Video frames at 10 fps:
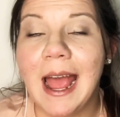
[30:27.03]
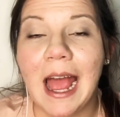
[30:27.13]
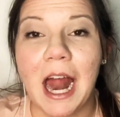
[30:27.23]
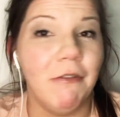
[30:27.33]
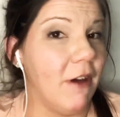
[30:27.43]

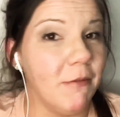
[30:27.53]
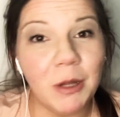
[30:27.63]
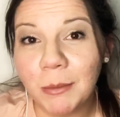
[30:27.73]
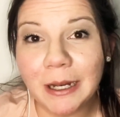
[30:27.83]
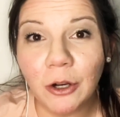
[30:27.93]
and a
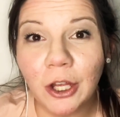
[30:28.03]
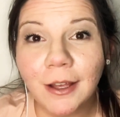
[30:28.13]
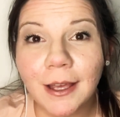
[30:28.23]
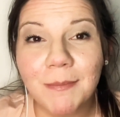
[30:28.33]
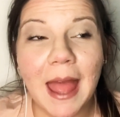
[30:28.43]
5mm
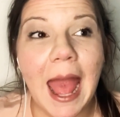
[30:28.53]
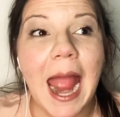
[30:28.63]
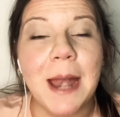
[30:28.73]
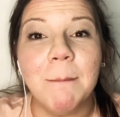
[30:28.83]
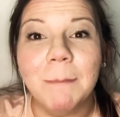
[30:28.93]
hook,
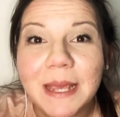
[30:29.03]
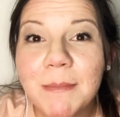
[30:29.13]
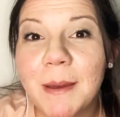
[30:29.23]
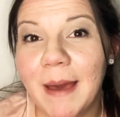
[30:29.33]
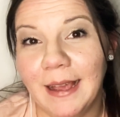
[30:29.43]
and meet
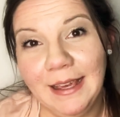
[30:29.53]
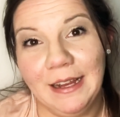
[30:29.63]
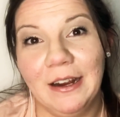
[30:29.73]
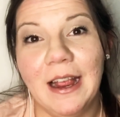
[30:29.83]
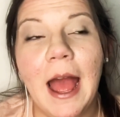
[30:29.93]
me back
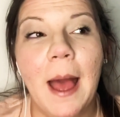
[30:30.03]
here.